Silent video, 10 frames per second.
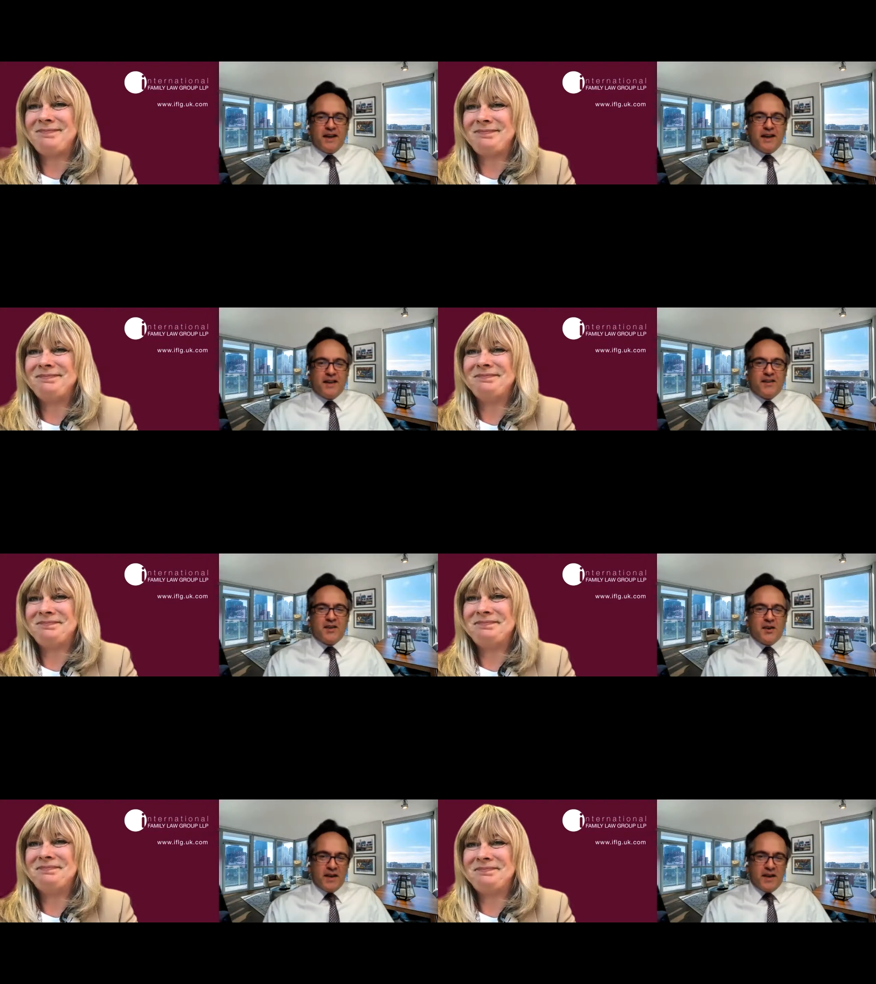Speaker 1: And
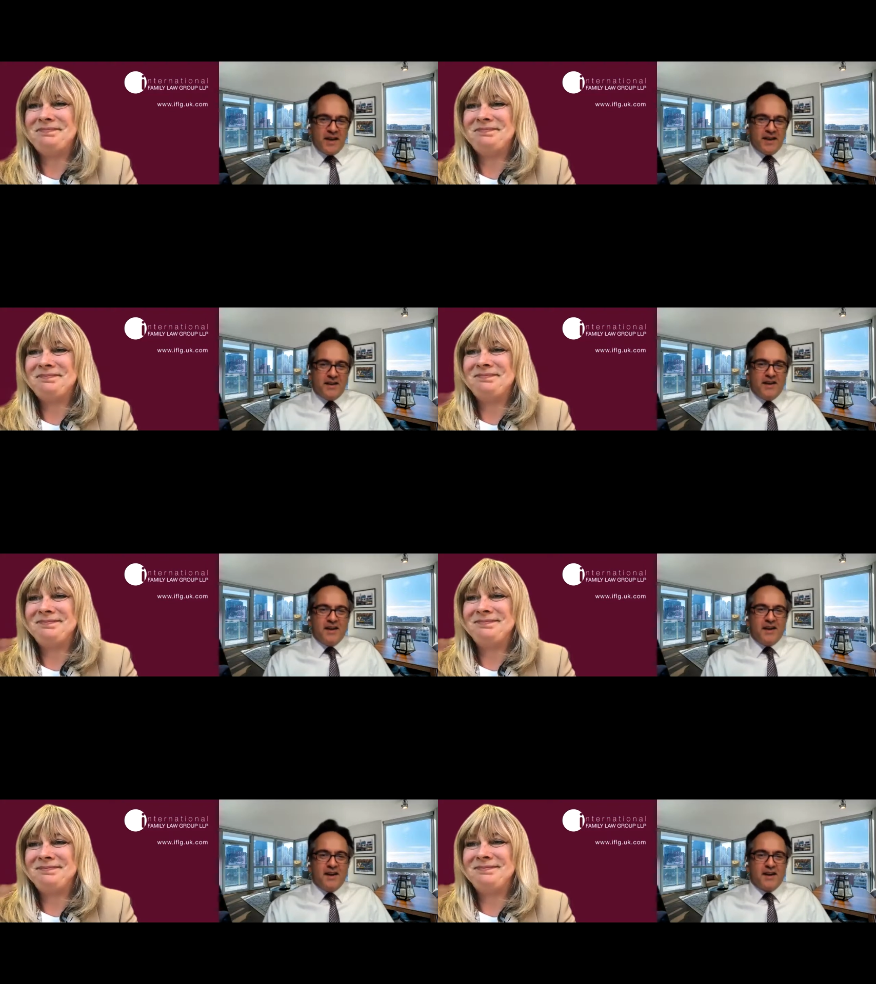so again,
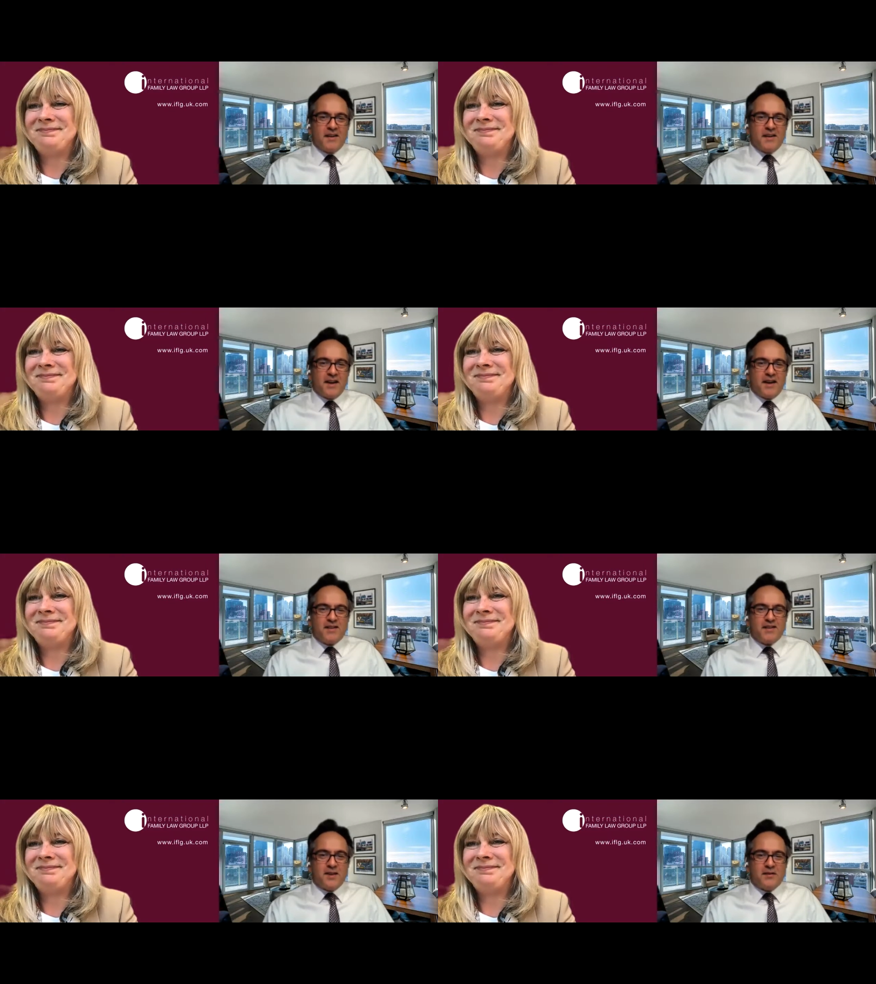uh,
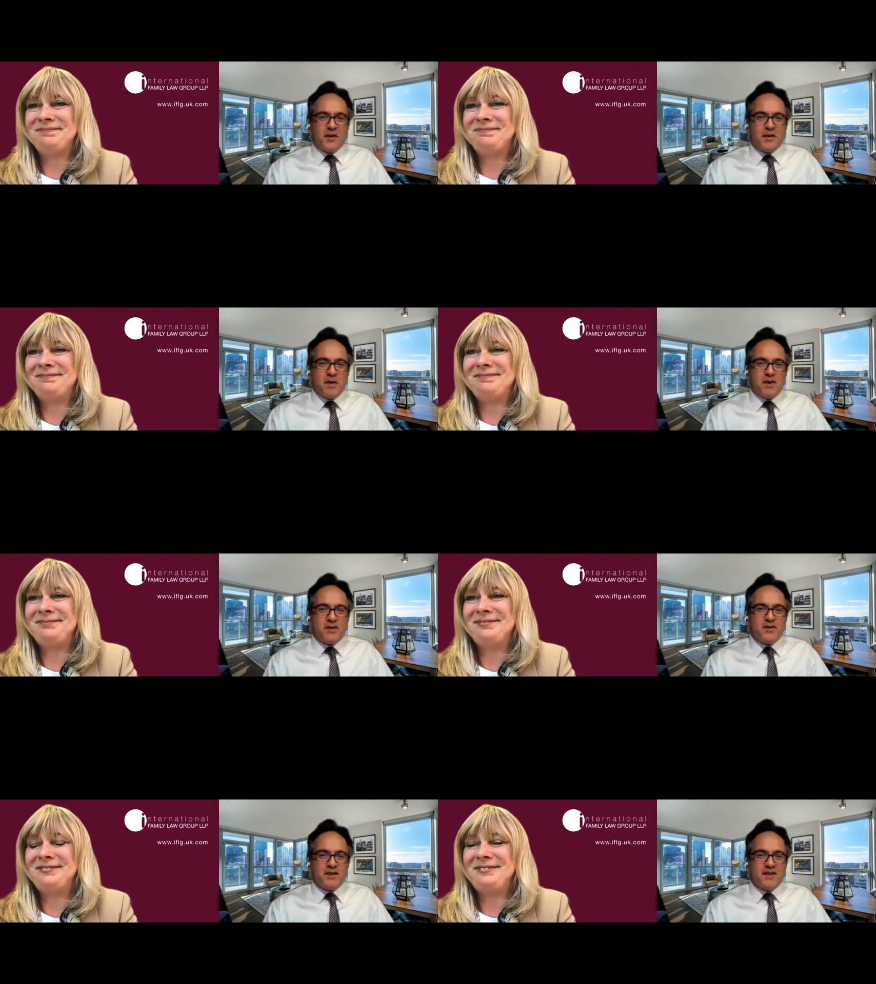thanks uh, very
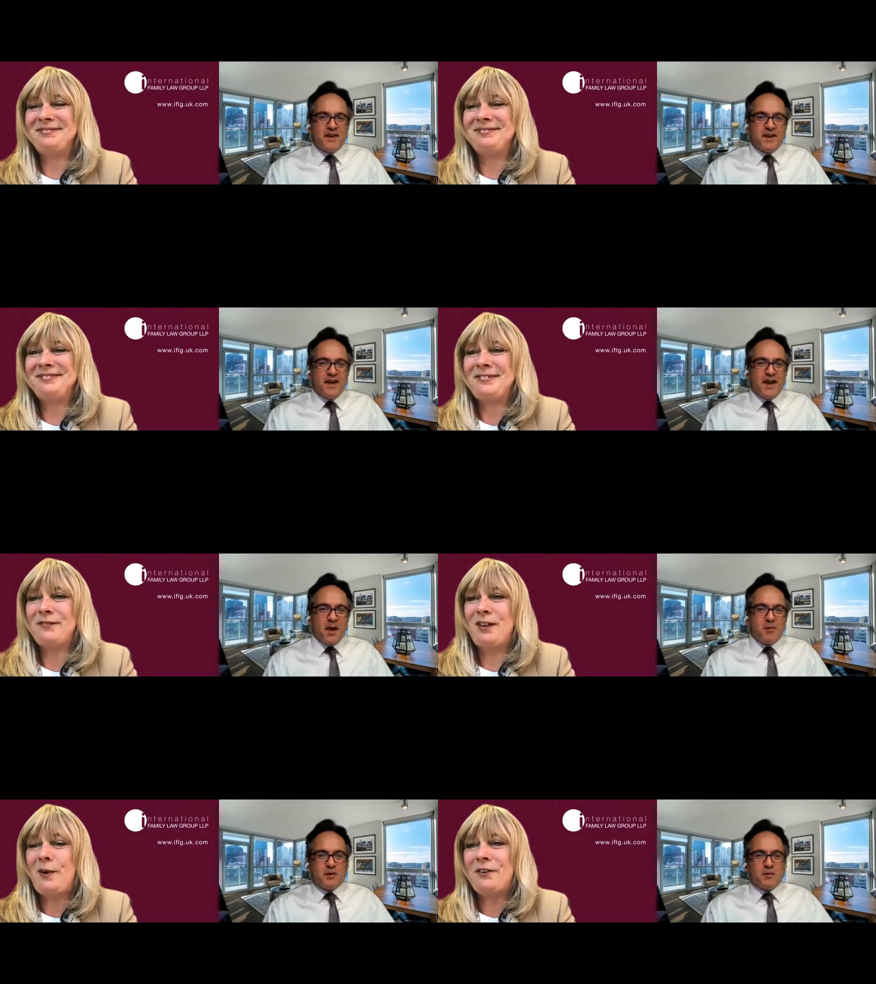much, and uh, hope to
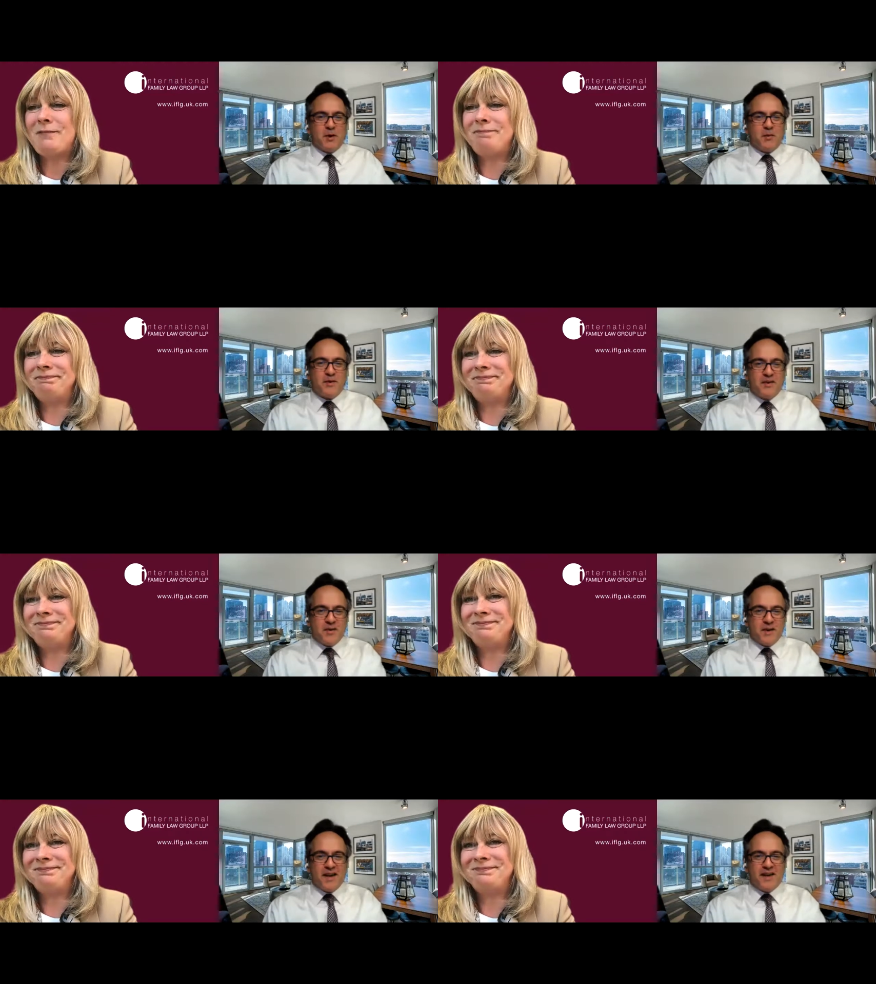welcome. work with
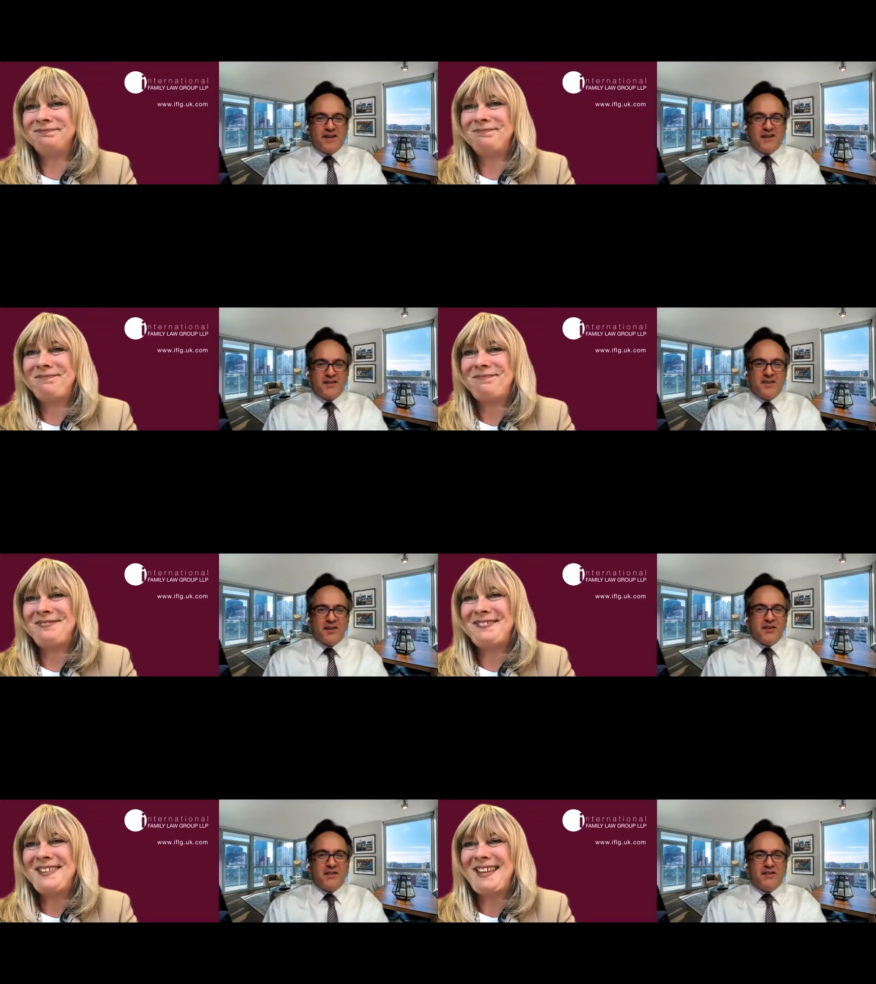you again
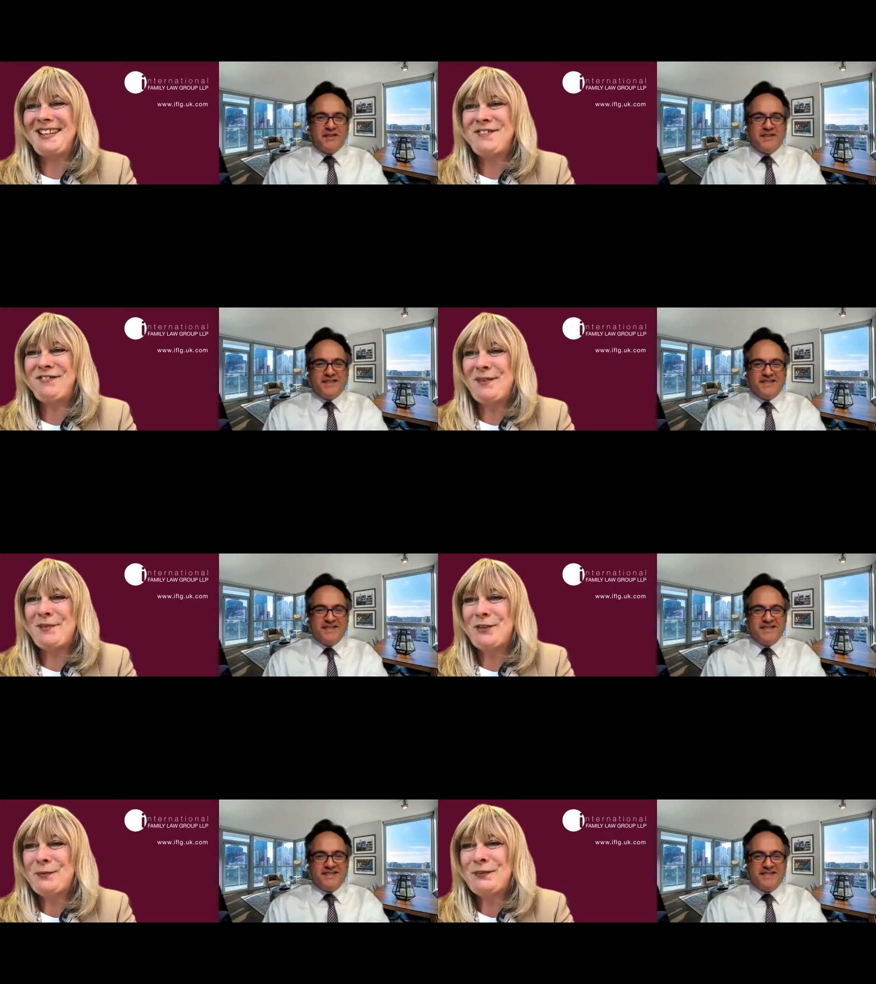soon.
Speaker 2: Thanks very
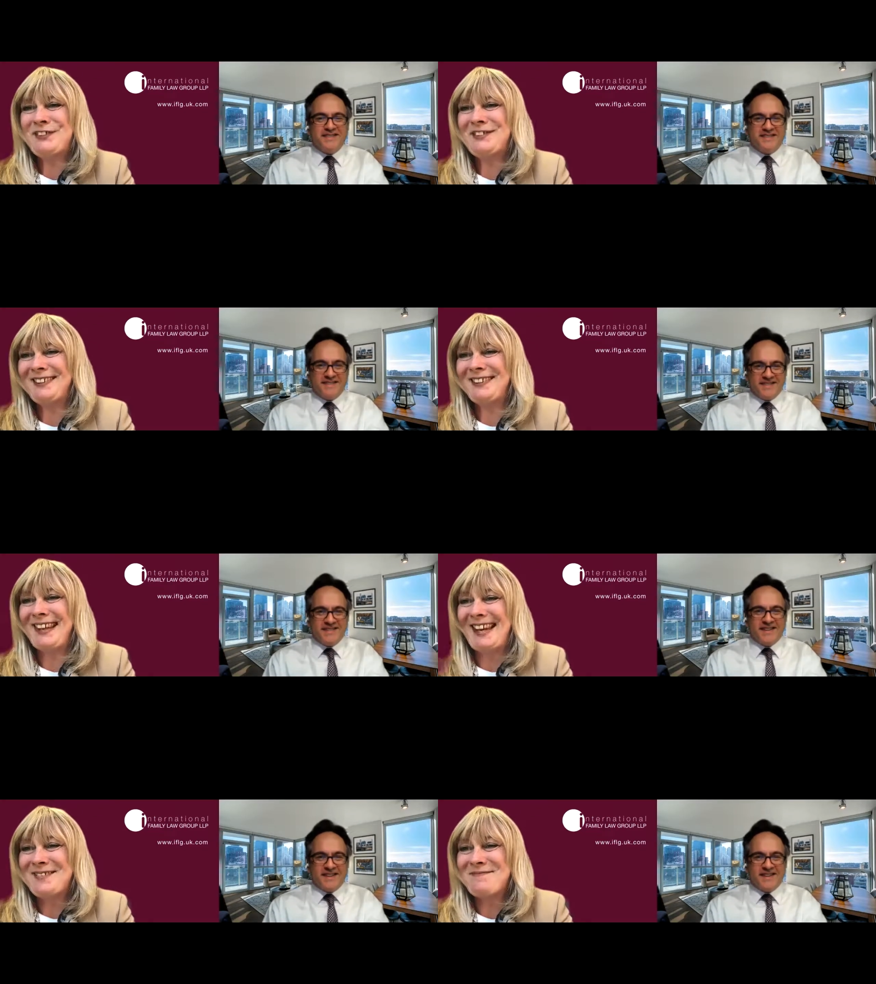much, Warren.
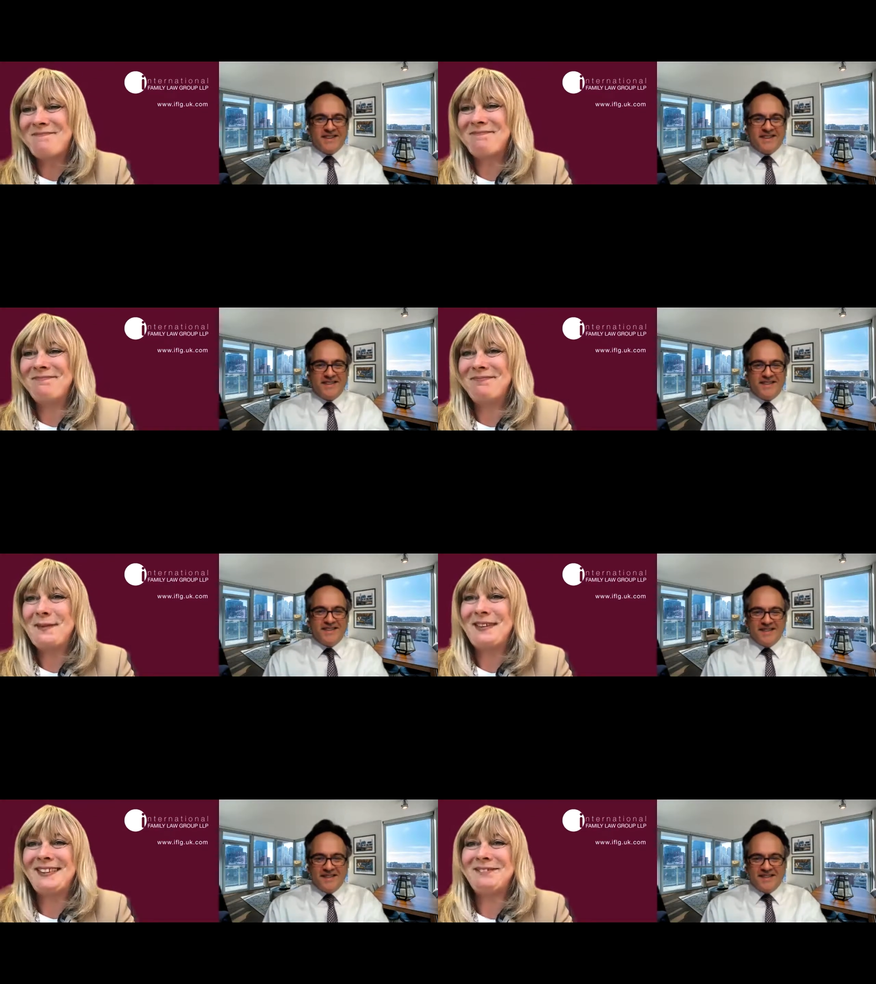Okay, bye
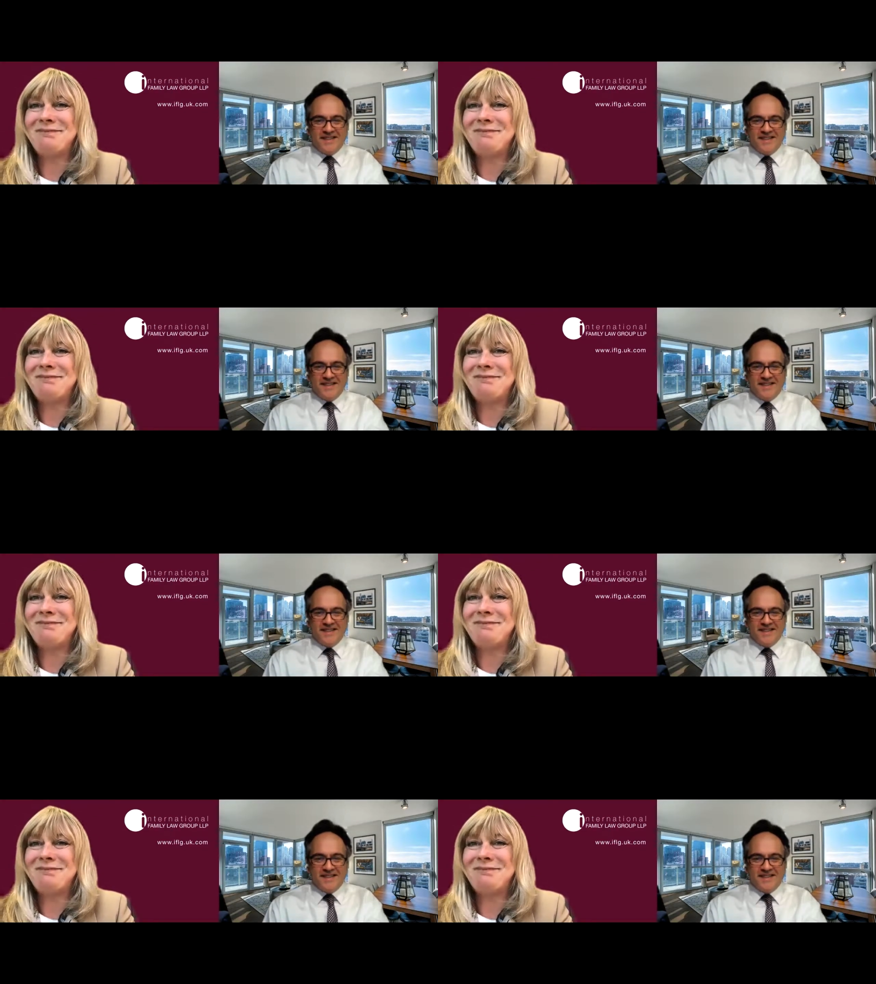bye.